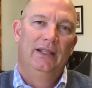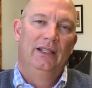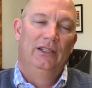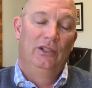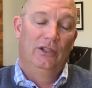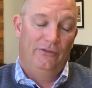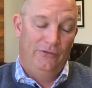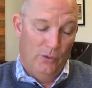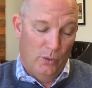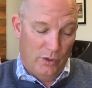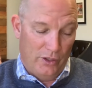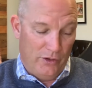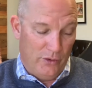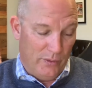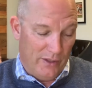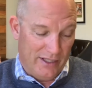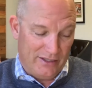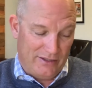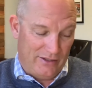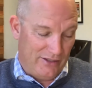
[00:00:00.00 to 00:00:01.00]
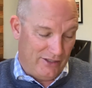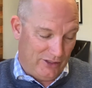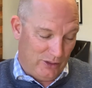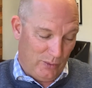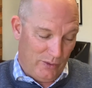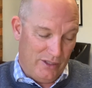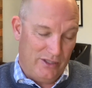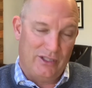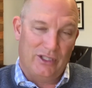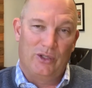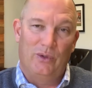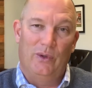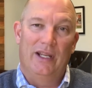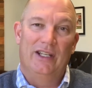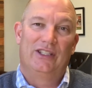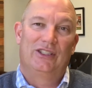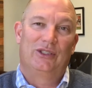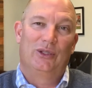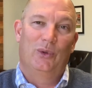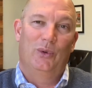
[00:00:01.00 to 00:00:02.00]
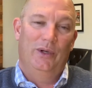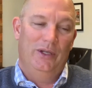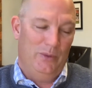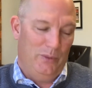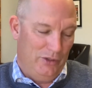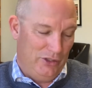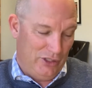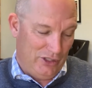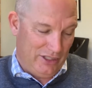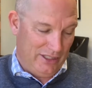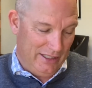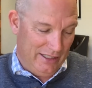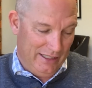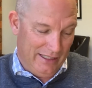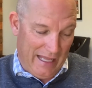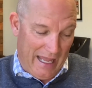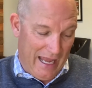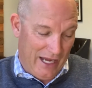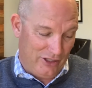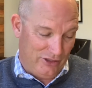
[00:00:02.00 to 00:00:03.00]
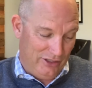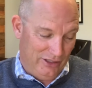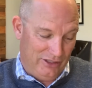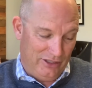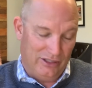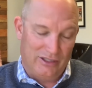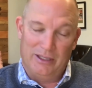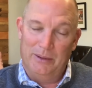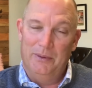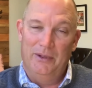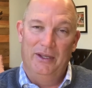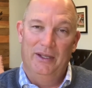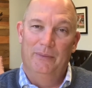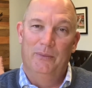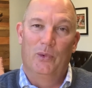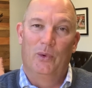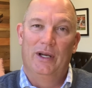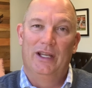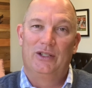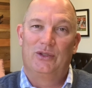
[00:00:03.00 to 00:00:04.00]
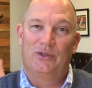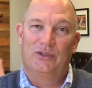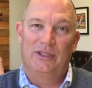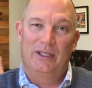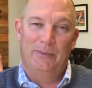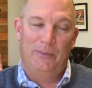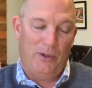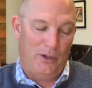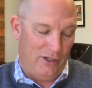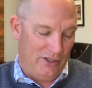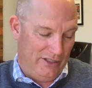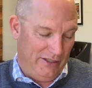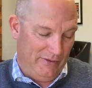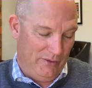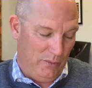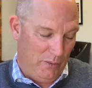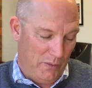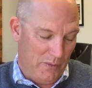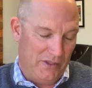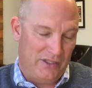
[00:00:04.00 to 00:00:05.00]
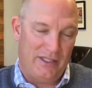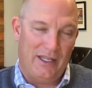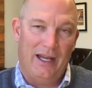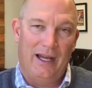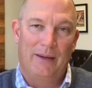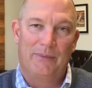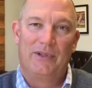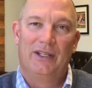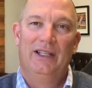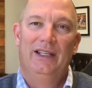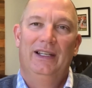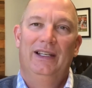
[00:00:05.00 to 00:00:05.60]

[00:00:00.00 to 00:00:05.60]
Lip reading: Look forward to the rest of the story. This is a great story. We're just getting actually to some of the more interesting parts of it where we stopped.